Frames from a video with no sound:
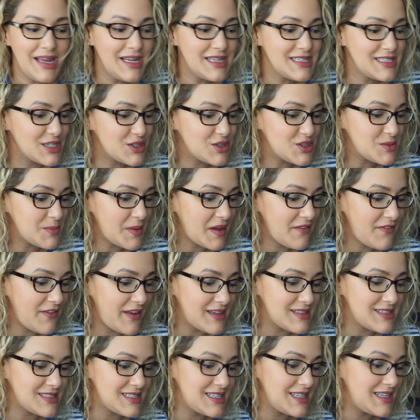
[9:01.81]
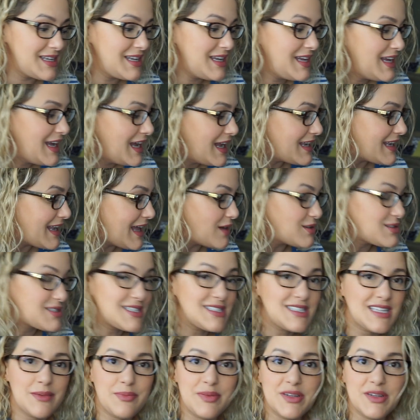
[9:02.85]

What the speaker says: tickles my fancy. Now, since I've